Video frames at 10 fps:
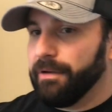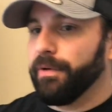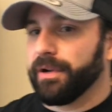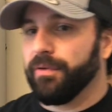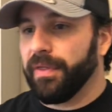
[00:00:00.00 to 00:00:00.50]

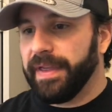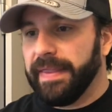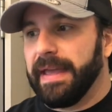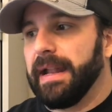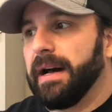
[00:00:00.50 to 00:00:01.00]
One cool thing
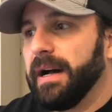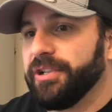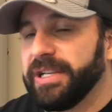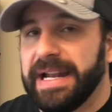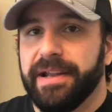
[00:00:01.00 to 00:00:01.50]
that
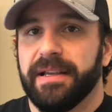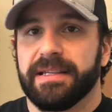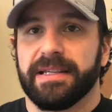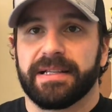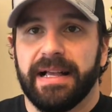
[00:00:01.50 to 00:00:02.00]
Jedi does
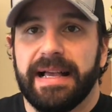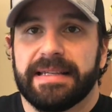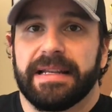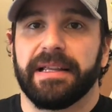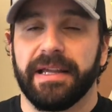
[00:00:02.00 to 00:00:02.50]
in his class
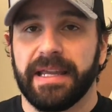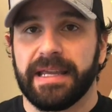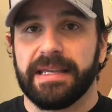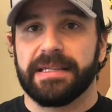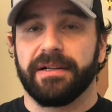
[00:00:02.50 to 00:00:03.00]
that I like
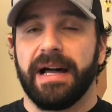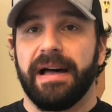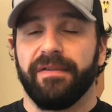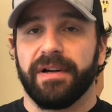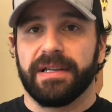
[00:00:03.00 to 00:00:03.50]
is he'll
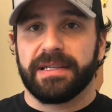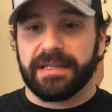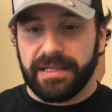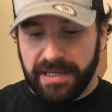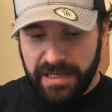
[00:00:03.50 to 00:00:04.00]
have
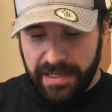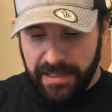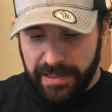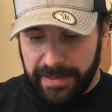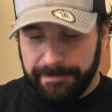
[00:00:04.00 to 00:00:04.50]
us,
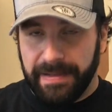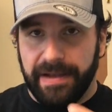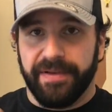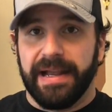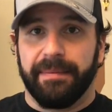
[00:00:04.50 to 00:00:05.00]
and
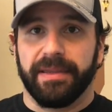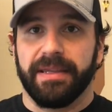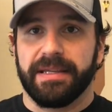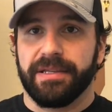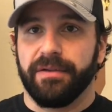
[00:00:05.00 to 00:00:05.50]
I've adopted
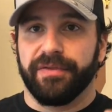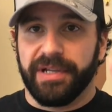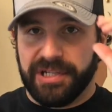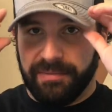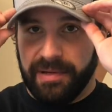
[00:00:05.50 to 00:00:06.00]
this too for
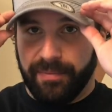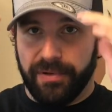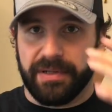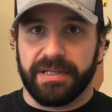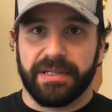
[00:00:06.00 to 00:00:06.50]
teaching people
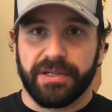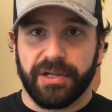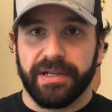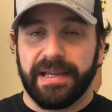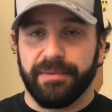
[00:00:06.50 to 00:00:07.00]
because it's
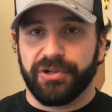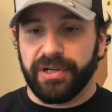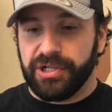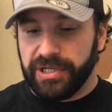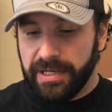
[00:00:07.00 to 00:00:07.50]
good
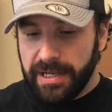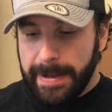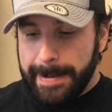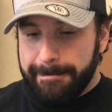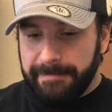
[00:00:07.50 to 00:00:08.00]
demonstration.
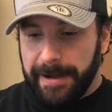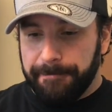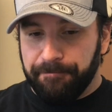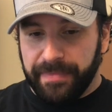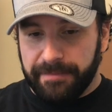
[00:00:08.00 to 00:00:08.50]

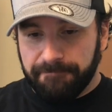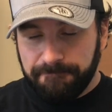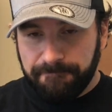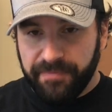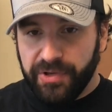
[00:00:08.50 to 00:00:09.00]

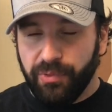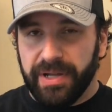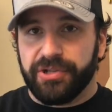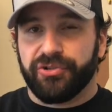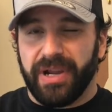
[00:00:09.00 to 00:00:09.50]
You
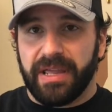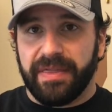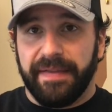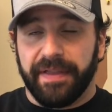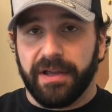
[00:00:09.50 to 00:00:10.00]
want
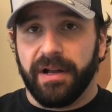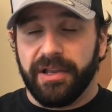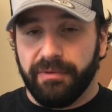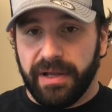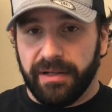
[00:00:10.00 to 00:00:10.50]
strength on the gun.
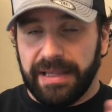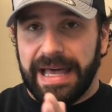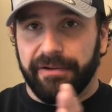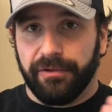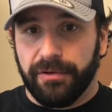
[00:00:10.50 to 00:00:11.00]
You want a
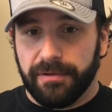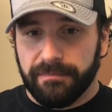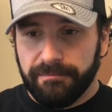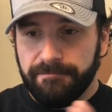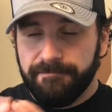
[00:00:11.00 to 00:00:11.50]
lateral
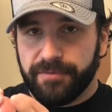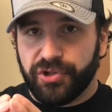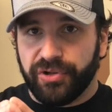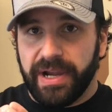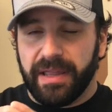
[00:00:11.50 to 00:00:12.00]

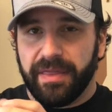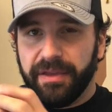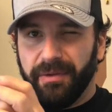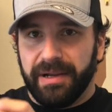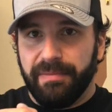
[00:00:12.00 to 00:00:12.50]
strength.
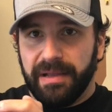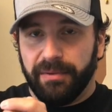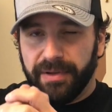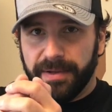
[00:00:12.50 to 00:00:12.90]
You want to be able